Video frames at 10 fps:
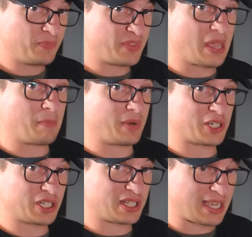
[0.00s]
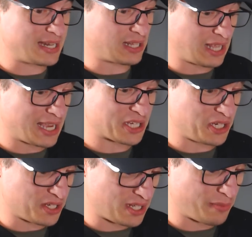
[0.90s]
that much at the end of last
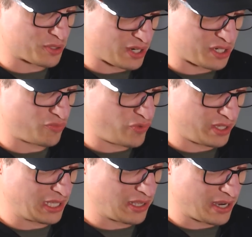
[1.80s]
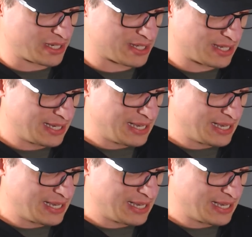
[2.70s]
year. So that was actually really nice.